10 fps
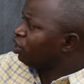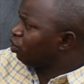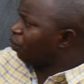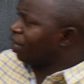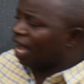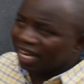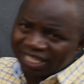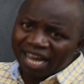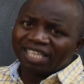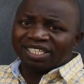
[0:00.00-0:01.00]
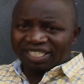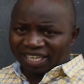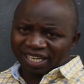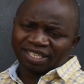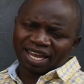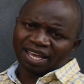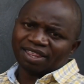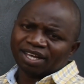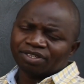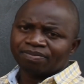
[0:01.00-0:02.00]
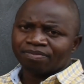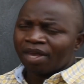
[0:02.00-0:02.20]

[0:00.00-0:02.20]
So we are done just like that.